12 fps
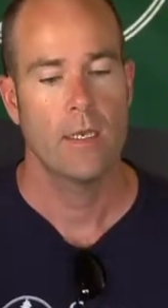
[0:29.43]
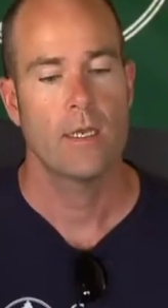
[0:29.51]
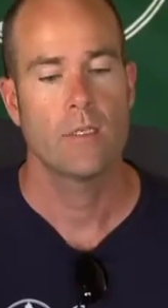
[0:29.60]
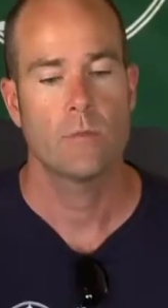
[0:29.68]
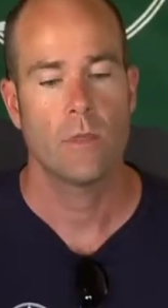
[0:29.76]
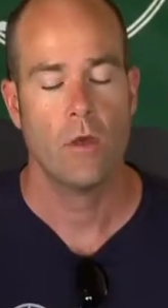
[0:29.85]

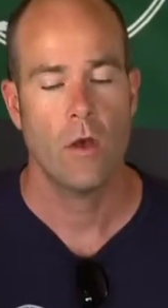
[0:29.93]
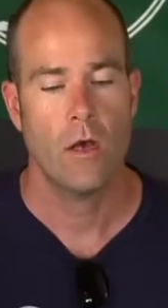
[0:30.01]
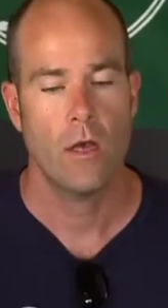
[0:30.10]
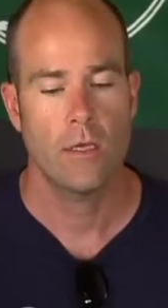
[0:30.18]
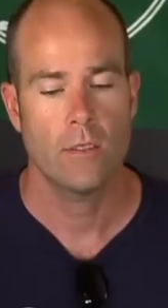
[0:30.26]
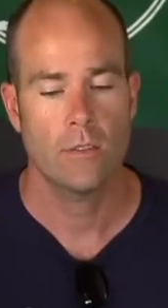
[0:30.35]
is
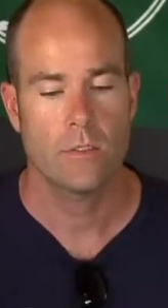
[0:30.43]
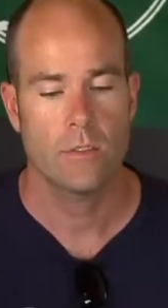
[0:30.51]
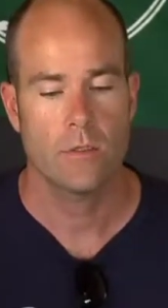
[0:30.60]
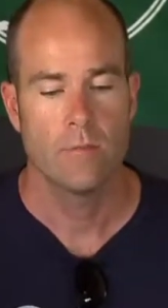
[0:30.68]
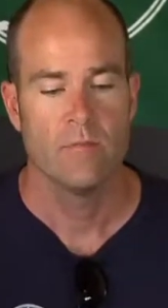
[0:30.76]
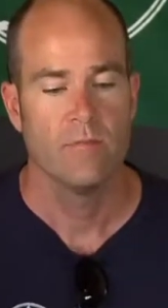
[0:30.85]
because
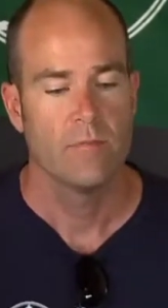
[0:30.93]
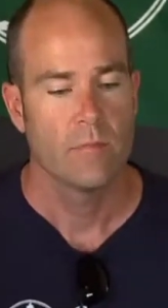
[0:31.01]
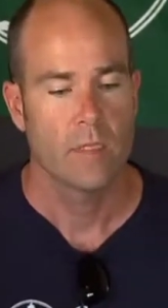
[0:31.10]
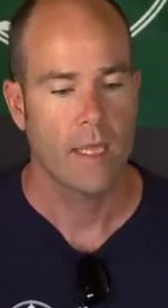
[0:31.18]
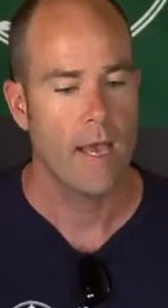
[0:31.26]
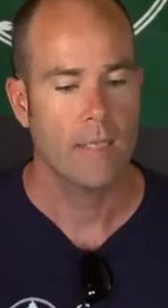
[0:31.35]

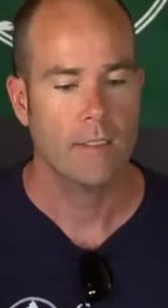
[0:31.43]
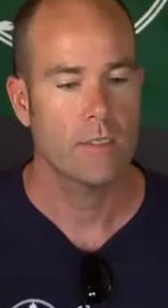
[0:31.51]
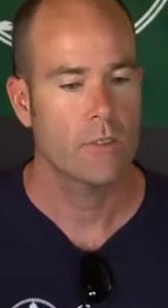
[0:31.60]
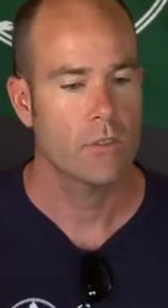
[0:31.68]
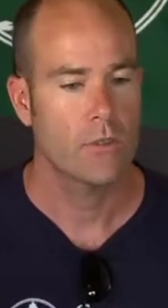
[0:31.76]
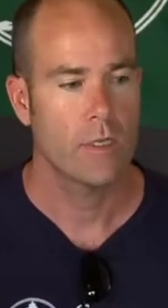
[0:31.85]
the gas
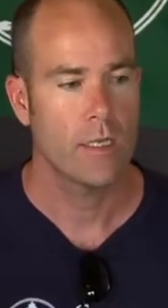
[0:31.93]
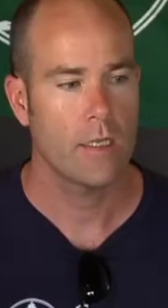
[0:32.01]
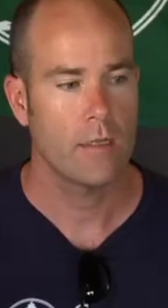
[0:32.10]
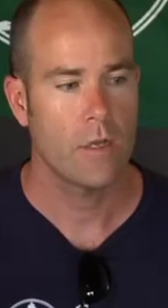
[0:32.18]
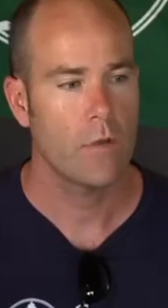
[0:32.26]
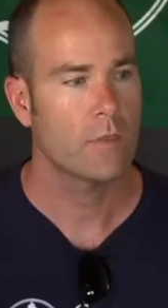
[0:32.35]

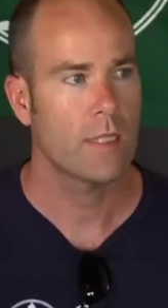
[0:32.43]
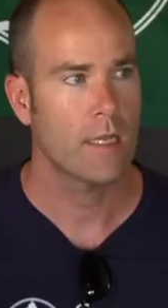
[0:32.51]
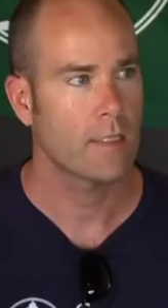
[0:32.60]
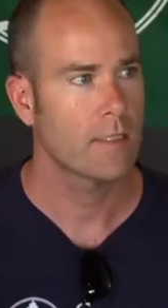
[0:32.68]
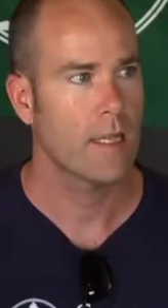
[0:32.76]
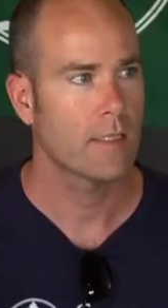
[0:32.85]
industry knows that
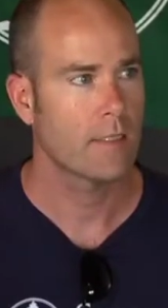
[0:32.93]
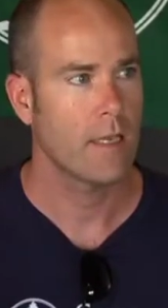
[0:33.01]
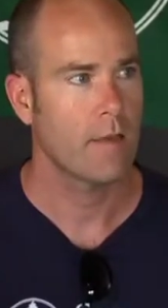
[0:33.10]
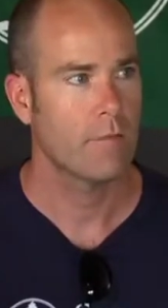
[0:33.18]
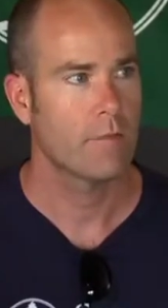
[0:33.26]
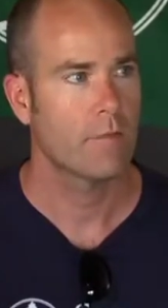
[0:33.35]
it's not safe.
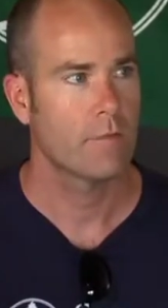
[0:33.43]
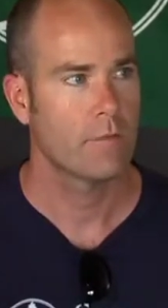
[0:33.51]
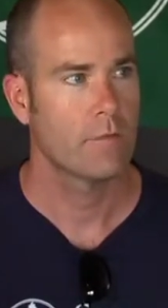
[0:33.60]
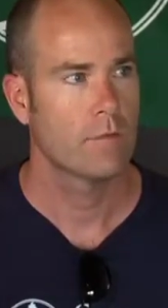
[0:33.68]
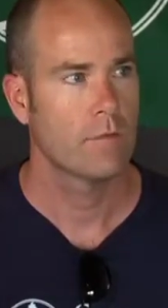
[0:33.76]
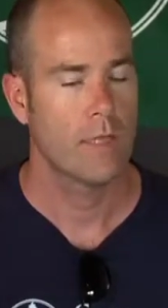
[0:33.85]

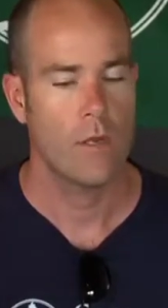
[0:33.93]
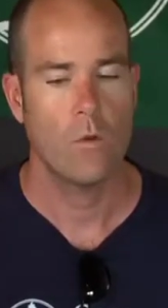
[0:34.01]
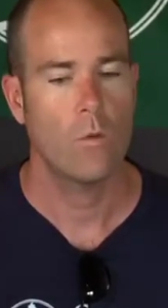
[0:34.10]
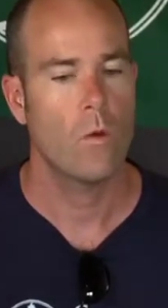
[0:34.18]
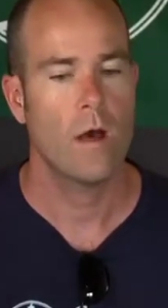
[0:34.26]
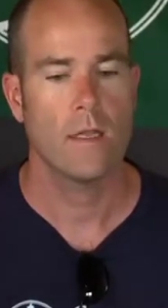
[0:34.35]
They
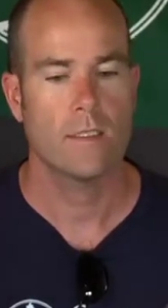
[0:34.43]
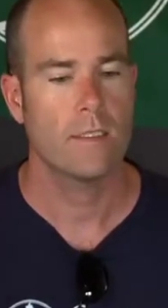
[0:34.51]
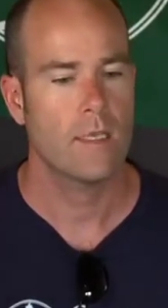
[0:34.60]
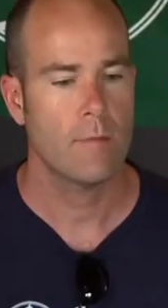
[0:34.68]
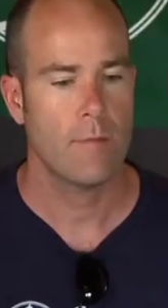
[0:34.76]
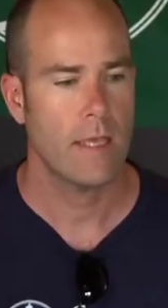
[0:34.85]
don't want to
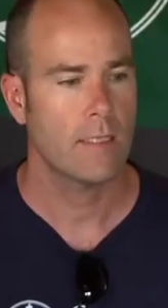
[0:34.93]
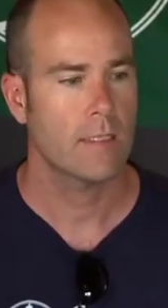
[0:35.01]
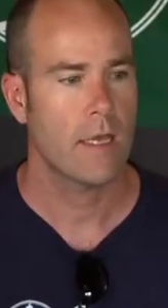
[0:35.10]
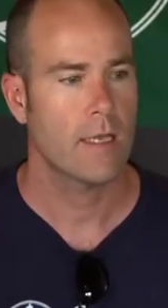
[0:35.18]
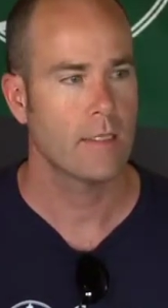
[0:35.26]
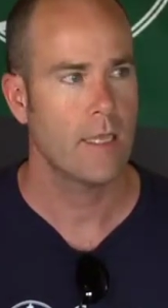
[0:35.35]
see
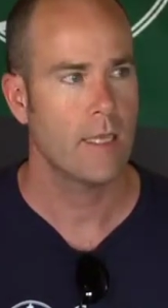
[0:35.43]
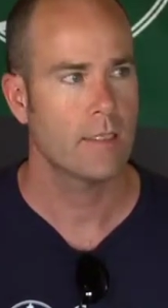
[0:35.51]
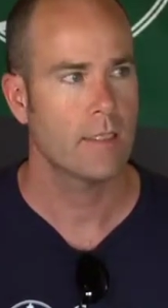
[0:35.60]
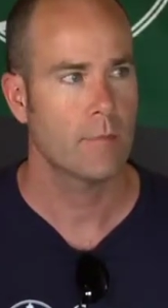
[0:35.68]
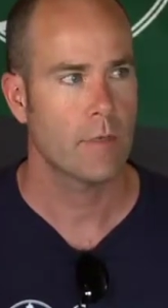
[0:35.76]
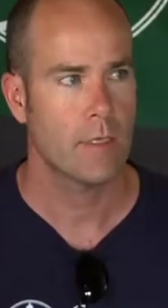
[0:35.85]
baseline
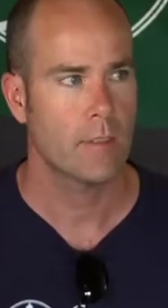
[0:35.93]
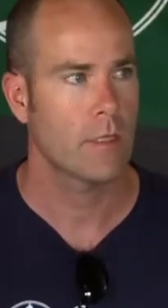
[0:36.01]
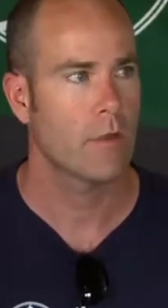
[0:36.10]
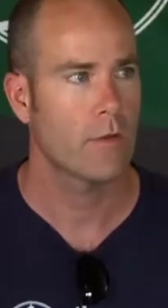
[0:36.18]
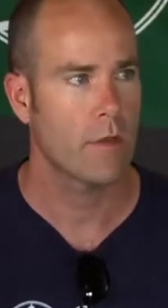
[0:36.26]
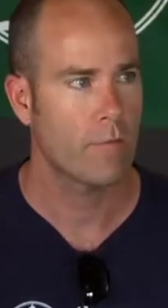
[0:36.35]
testing because they
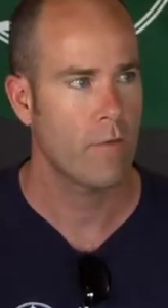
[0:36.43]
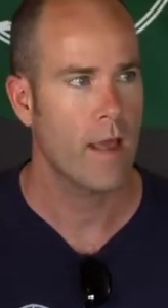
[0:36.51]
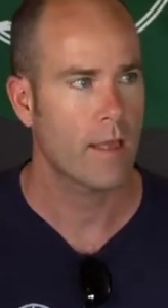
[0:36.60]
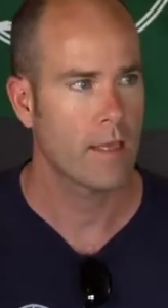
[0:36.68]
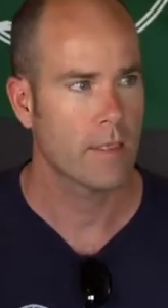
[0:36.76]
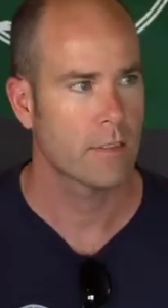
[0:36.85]
know that
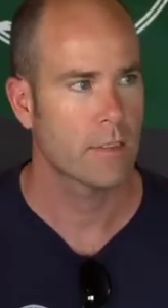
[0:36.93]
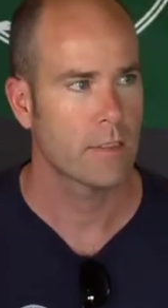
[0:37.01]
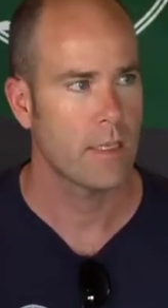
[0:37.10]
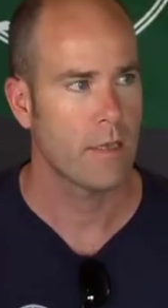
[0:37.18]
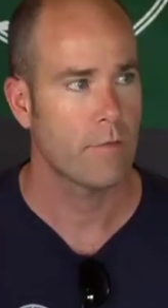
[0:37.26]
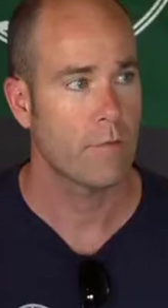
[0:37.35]
fracking isn't
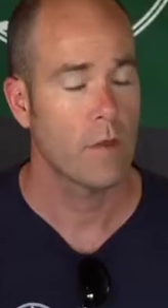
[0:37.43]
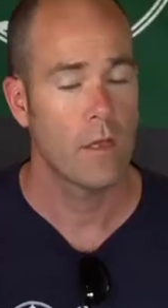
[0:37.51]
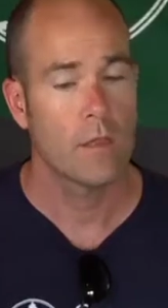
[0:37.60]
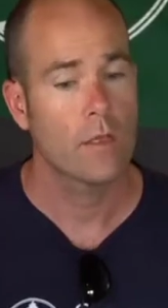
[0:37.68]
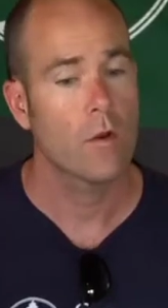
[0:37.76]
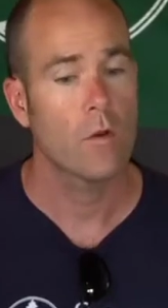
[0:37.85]
safe.
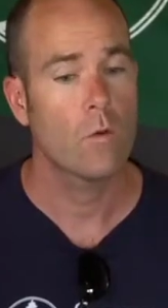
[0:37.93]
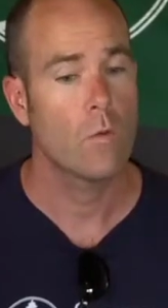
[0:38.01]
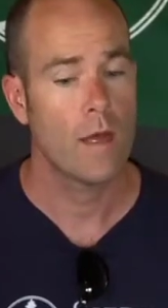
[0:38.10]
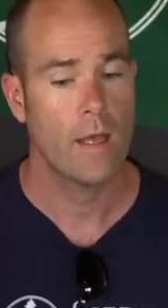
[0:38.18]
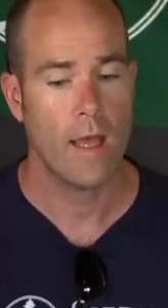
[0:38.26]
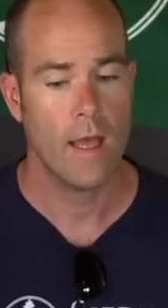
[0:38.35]
They don't
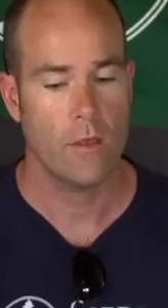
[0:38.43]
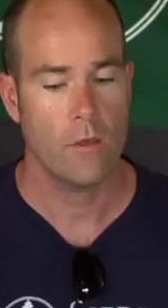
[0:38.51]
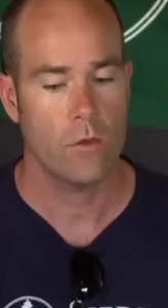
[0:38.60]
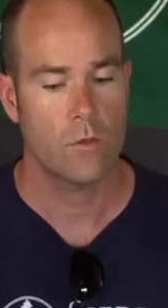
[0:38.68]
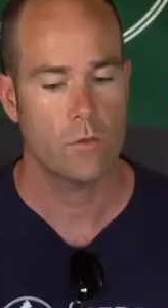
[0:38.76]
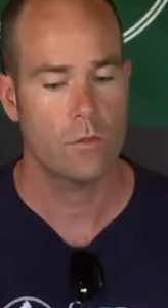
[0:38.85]
want to
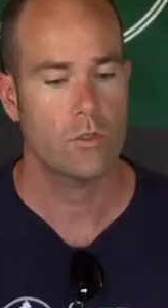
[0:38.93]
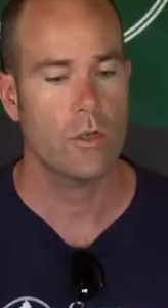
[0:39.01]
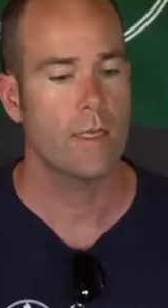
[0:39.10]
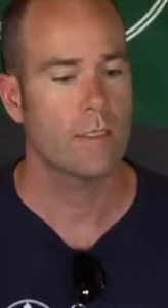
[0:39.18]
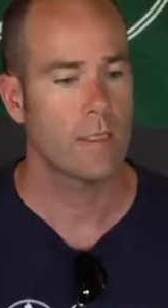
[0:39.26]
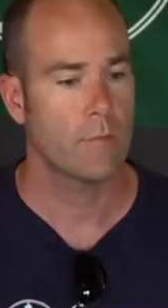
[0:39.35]
use
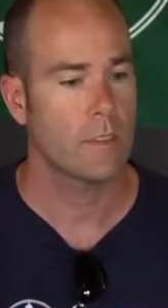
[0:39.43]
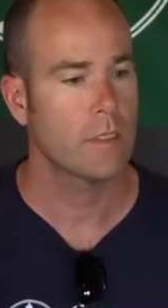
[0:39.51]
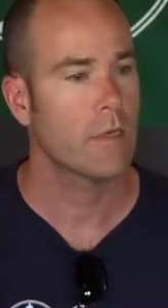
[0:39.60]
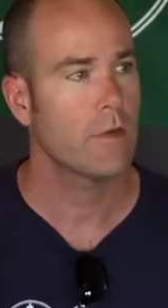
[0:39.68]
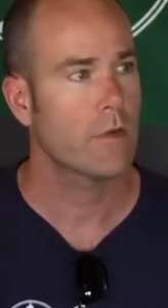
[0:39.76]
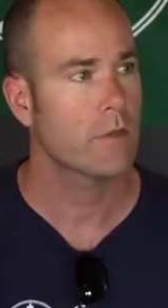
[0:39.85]
tracing
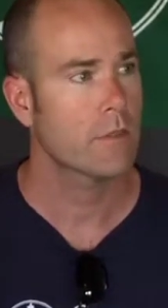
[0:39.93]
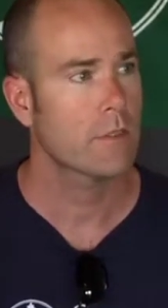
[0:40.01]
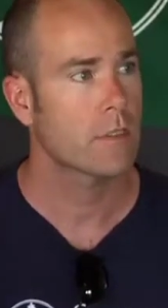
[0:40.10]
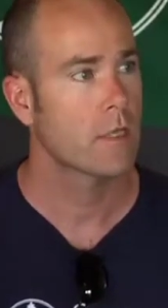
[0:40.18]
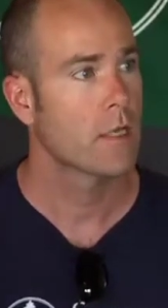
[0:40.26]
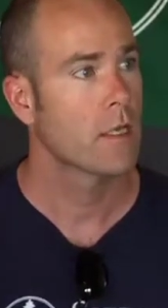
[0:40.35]
materials